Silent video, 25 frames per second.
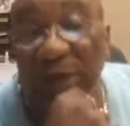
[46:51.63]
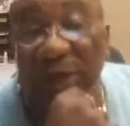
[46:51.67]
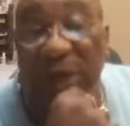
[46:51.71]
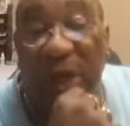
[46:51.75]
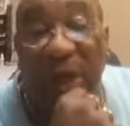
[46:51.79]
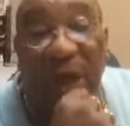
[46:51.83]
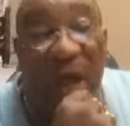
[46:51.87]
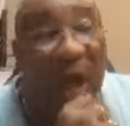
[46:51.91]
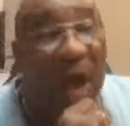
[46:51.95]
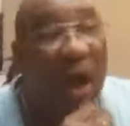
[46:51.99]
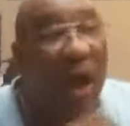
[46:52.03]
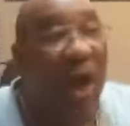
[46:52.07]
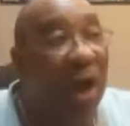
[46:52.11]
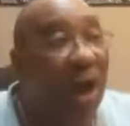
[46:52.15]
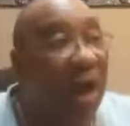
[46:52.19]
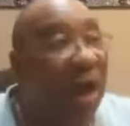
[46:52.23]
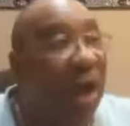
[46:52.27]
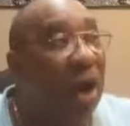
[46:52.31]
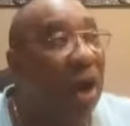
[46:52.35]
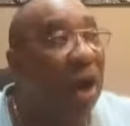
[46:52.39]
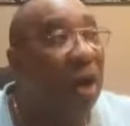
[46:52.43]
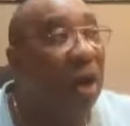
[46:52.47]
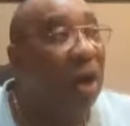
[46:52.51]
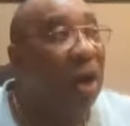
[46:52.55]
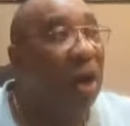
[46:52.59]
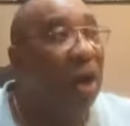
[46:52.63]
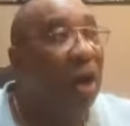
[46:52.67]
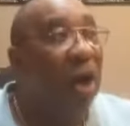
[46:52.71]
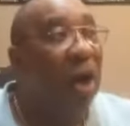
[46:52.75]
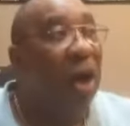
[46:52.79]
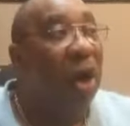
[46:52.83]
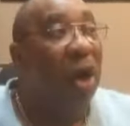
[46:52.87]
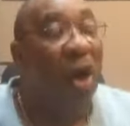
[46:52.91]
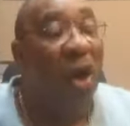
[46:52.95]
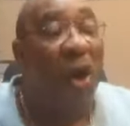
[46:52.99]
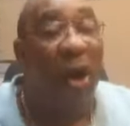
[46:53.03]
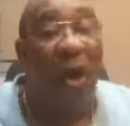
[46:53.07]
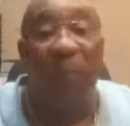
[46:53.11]
are, uh, uh,
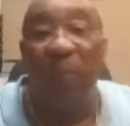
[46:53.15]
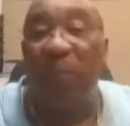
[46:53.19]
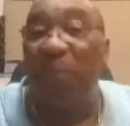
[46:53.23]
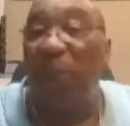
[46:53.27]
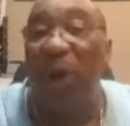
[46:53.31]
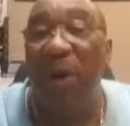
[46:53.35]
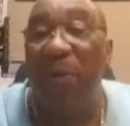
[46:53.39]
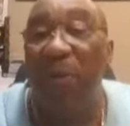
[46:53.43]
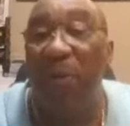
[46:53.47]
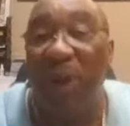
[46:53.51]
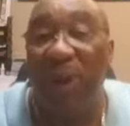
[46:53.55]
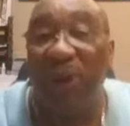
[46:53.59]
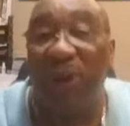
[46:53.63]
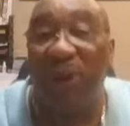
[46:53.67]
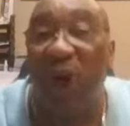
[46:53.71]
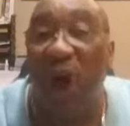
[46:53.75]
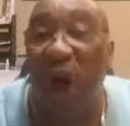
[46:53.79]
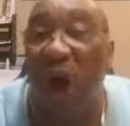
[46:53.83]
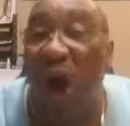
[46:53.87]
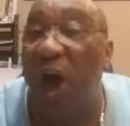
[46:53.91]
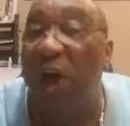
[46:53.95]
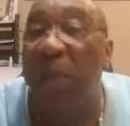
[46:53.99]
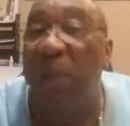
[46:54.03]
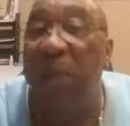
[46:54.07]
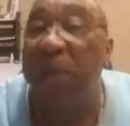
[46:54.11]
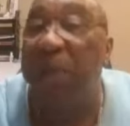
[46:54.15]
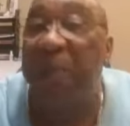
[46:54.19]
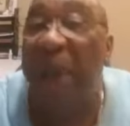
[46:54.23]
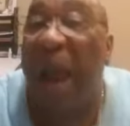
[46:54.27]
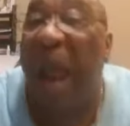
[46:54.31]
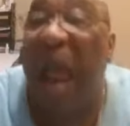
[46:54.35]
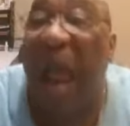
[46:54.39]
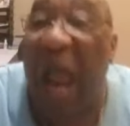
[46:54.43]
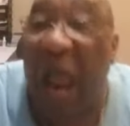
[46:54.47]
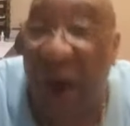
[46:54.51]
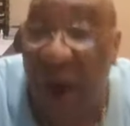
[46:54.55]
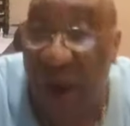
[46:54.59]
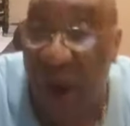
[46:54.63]
uh, pretty much
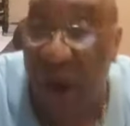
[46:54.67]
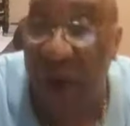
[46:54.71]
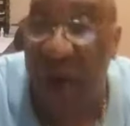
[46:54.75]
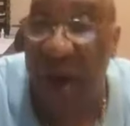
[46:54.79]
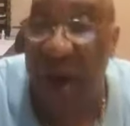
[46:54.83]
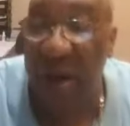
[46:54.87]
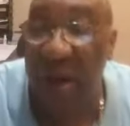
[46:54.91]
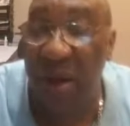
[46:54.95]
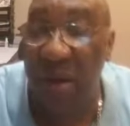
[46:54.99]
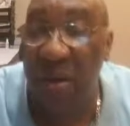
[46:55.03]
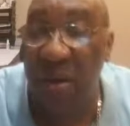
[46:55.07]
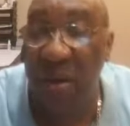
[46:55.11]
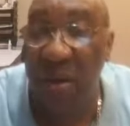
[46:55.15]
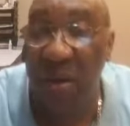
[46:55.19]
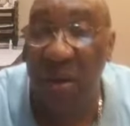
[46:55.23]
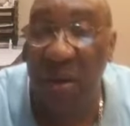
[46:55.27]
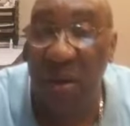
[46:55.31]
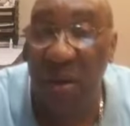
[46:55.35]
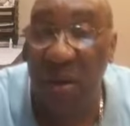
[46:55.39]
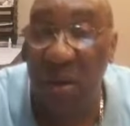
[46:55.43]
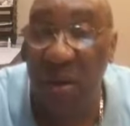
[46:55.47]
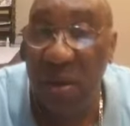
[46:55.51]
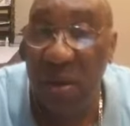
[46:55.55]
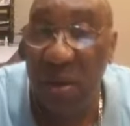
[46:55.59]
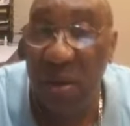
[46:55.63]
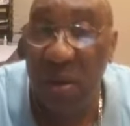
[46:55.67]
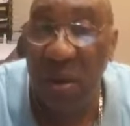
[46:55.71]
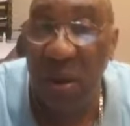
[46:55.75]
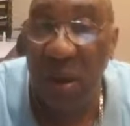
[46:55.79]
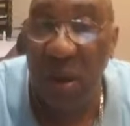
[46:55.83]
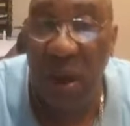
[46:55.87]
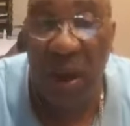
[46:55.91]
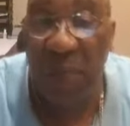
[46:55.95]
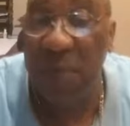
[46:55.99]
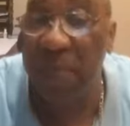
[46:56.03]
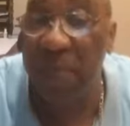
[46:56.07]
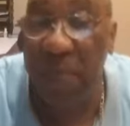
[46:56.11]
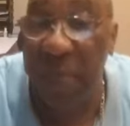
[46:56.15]
unmarried,
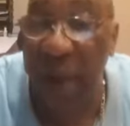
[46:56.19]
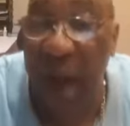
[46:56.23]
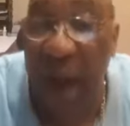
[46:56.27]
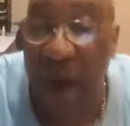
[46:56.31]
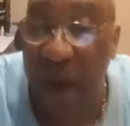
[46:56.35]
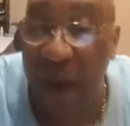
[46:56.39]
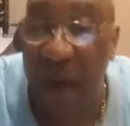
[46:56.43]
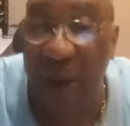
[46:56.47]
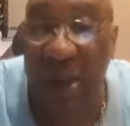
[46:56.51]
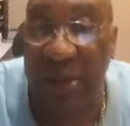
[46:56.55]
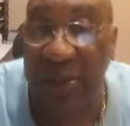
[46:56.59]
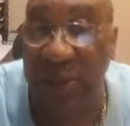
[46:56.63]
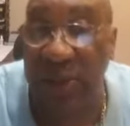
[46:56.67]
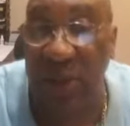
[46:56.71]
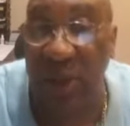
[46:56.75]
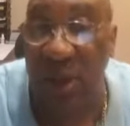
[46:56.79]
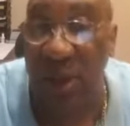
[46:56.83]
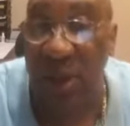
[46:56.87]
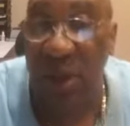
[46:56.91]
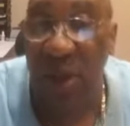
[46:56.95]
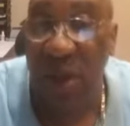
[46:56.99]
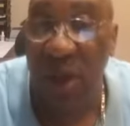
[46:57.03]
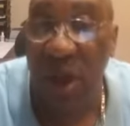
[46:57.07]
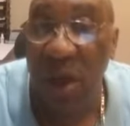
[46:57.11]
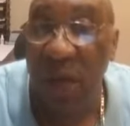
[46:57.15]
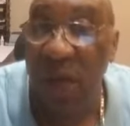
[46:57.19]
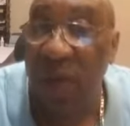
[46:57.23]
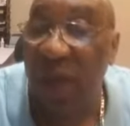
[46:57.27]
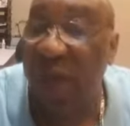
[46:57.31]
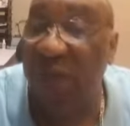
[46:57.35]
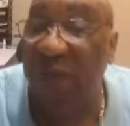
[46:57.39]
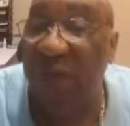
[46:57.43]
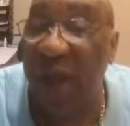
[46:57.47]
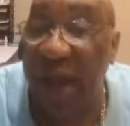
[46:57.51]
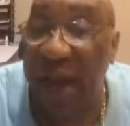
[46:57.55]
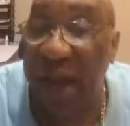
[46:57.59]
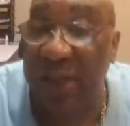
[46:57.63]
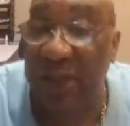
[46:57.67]
unmarried to the
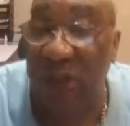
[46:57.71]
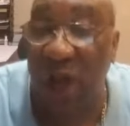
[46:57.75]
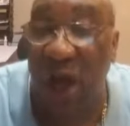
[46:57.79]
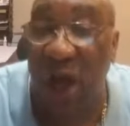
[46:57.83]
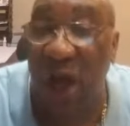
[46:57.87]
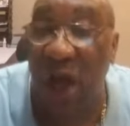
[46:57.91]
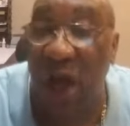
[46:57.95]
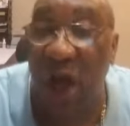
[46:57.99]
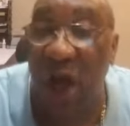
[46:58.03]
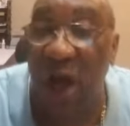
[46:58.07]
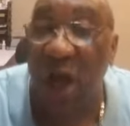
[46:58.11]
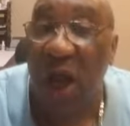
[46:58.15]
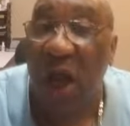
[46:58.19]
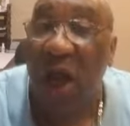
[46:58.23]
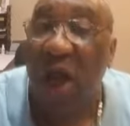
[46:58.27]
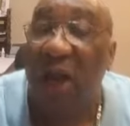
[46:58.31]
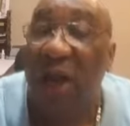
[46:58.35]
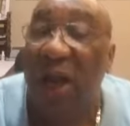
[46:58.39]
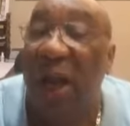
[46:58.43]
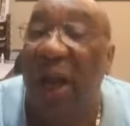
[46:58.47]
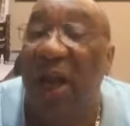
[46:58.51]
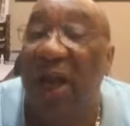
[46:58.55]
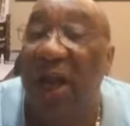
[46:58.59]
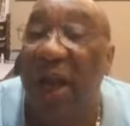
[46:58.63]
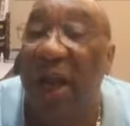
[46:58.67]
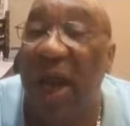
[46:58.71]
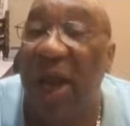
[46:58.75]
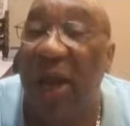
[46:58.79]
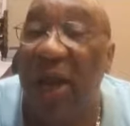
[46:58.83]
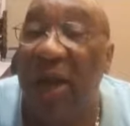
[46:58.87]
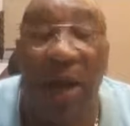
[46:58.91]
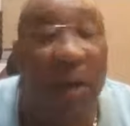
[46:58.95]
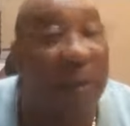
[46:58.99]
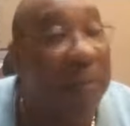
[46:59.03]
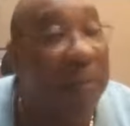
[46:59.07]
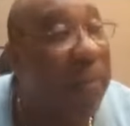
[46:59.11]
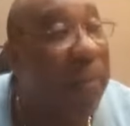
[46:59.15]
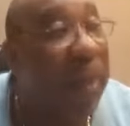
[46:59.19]
things of un. They're, they're,
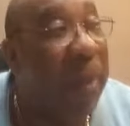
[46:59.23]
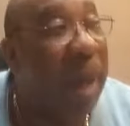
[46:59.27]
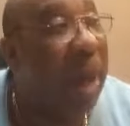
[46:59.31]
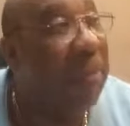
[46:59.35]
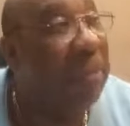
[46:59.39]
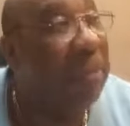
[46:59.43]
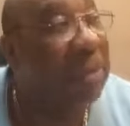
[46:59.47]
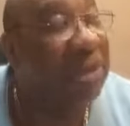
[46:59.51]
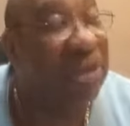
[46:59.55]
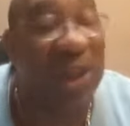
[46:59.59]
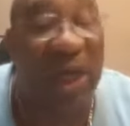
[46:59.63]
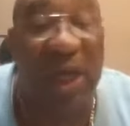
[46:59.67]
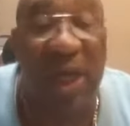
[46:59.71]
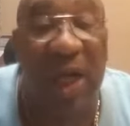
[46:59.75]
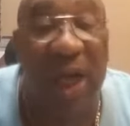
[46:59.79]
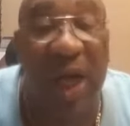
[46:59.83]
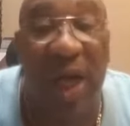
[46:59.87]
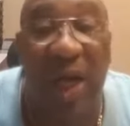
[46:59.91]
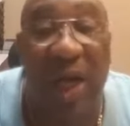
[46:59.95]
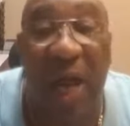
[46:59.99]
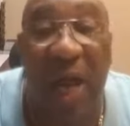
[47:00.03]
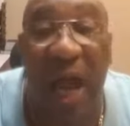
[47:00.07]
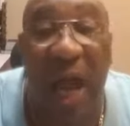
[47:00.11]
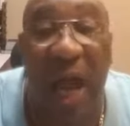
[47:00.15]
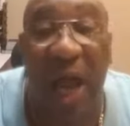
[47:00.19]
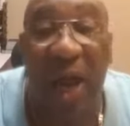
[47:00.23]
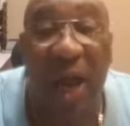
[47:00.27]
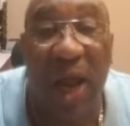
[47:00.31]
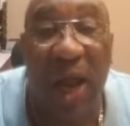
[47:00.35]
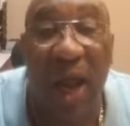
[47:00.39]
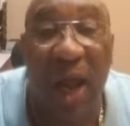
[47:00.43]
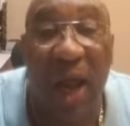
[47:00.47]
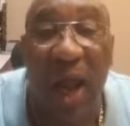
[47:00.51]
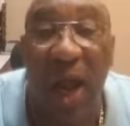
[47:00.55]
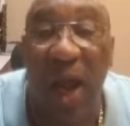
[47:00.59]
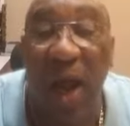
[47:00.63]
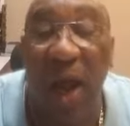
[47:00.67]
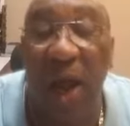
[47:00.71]
the Bible said they're not.
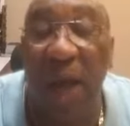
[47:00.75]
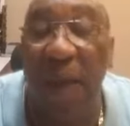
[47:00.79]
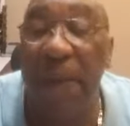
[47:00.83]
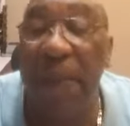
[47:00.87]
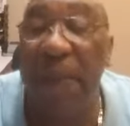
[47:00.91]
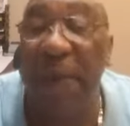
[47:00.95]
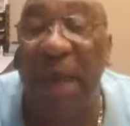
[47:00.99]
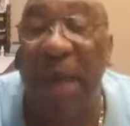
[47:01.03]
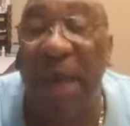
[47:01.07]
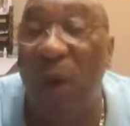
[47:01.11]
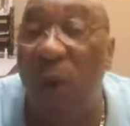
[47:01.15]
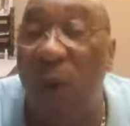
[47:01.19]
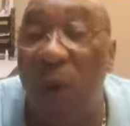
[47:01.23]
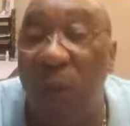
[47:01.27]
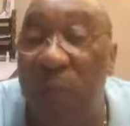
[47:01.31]
Uh, they don't